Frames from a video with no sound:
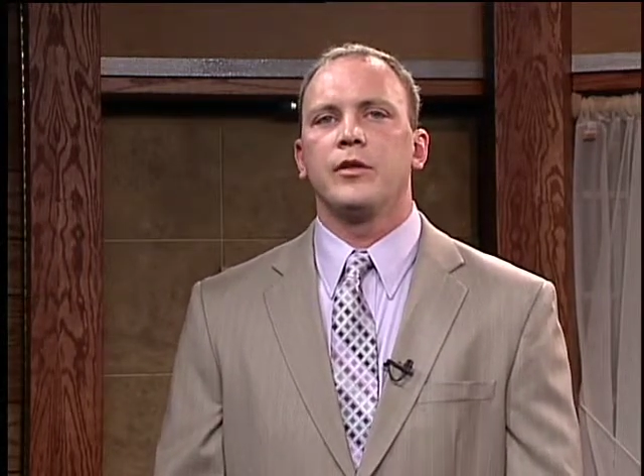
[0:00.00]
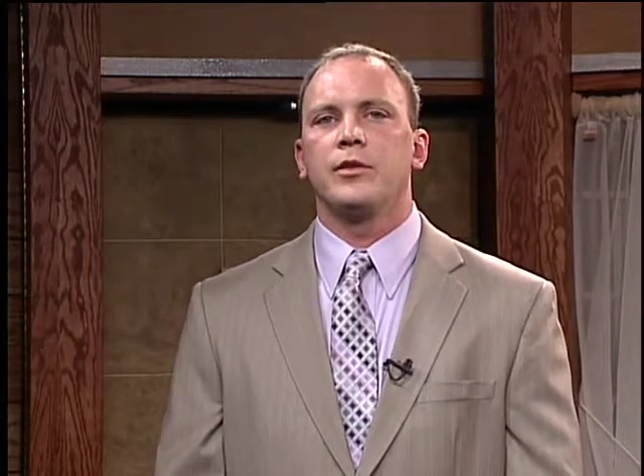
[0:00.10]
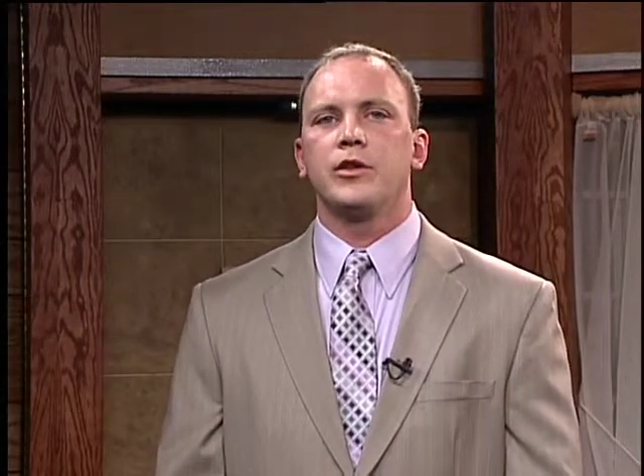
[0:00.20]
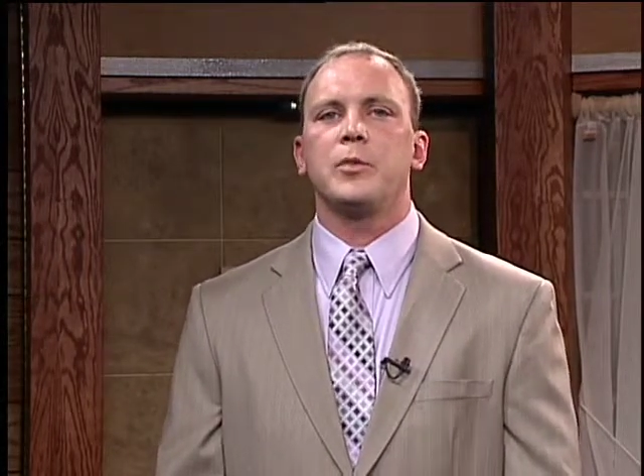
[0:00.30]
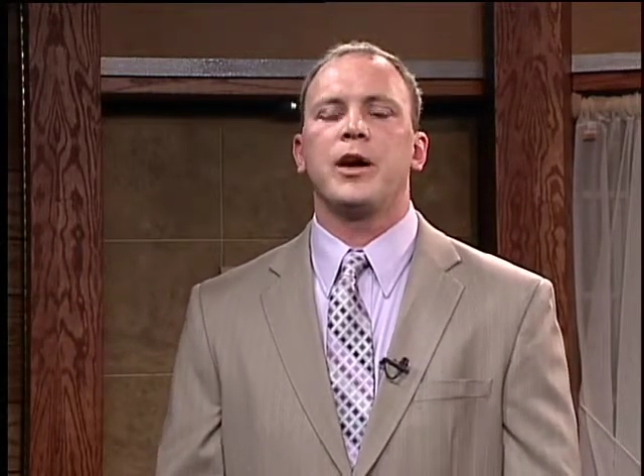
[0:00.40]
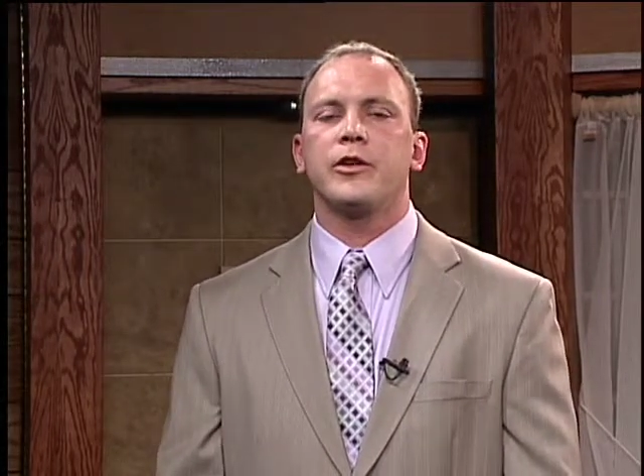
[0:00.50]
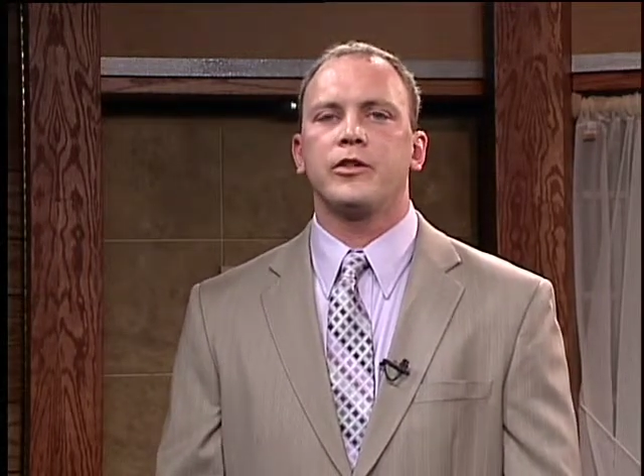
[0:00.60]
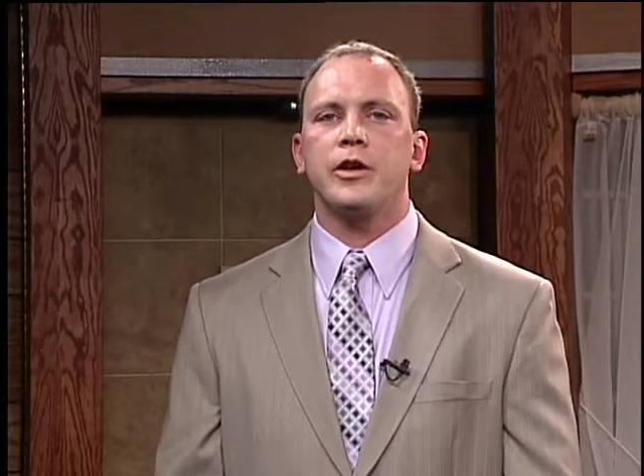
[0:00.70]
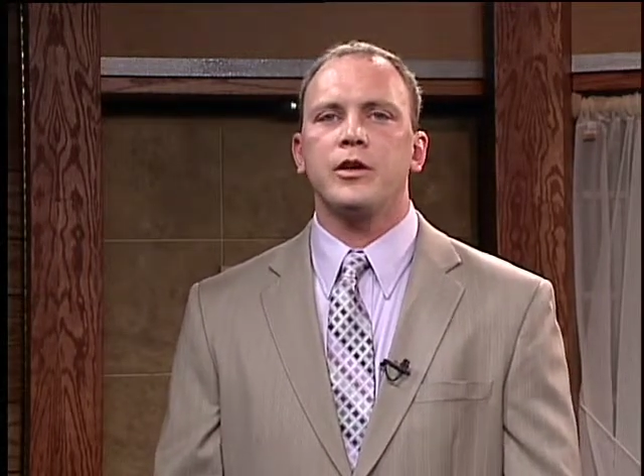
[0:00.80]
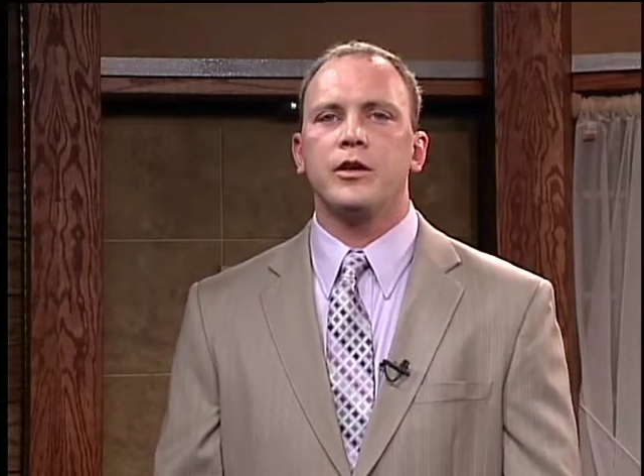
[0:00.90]
this
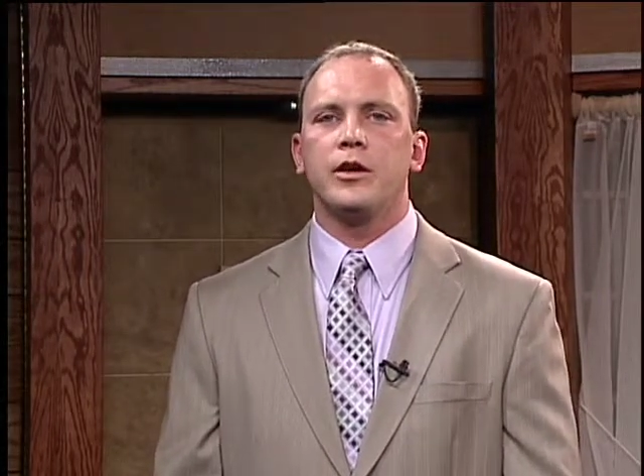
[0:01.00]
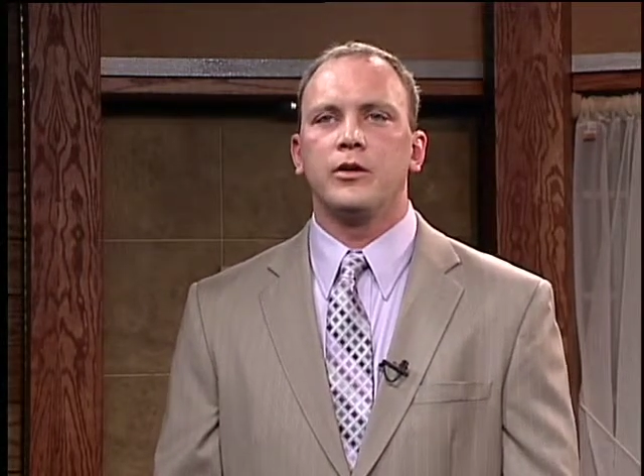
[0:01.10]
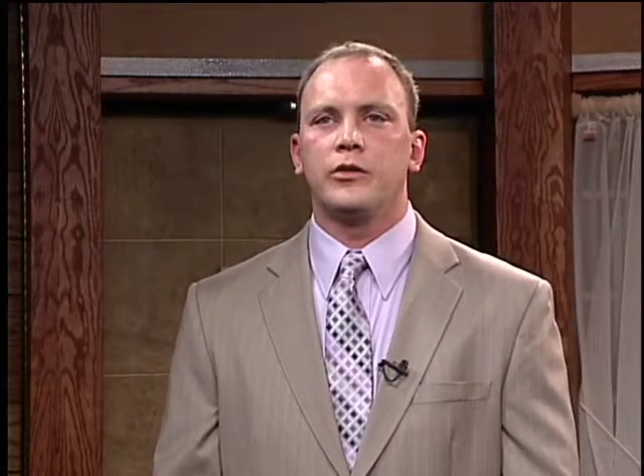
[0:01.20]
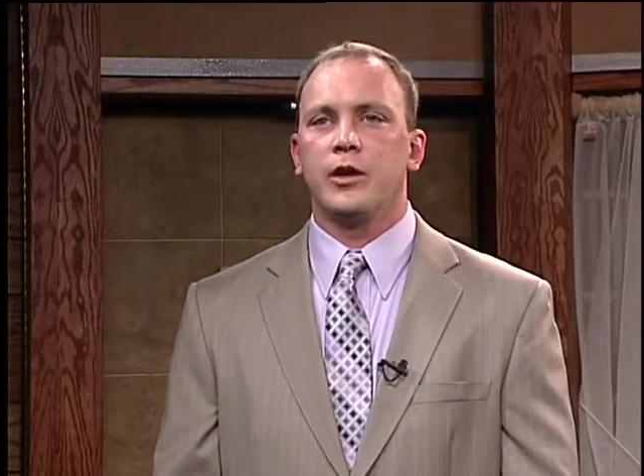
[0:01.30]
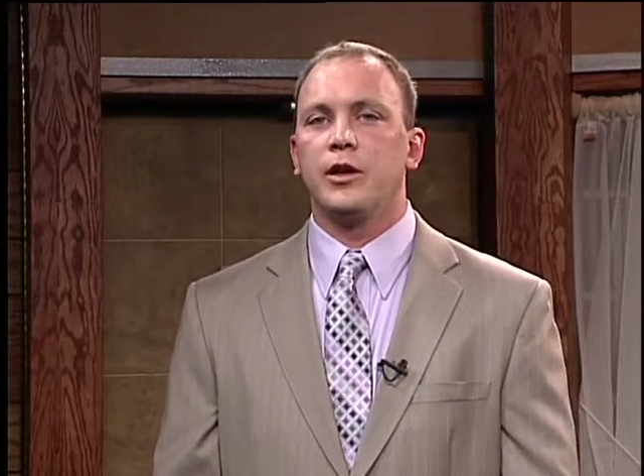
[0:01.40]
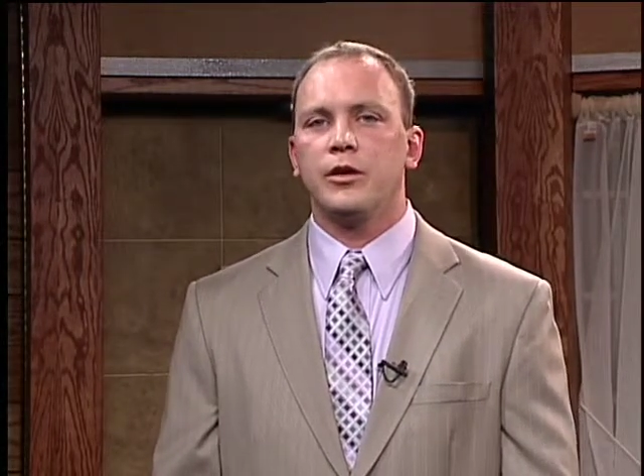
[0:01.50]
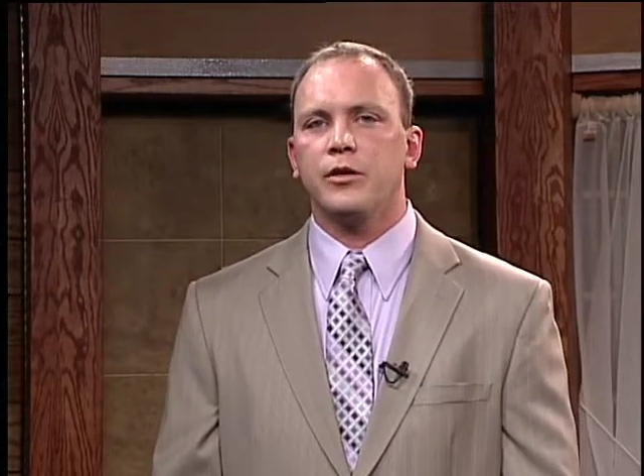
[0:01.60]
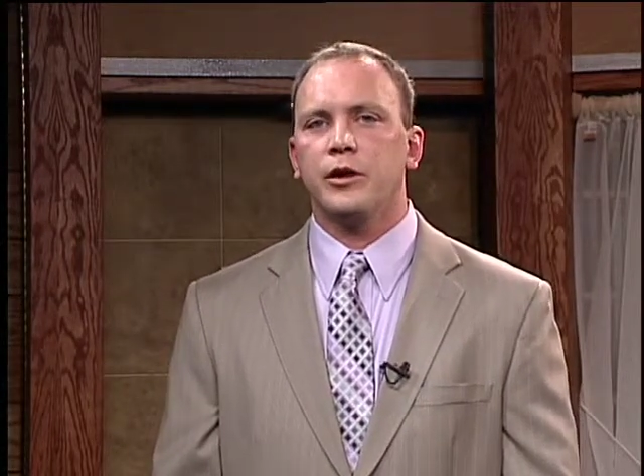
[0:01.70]
parasite is here.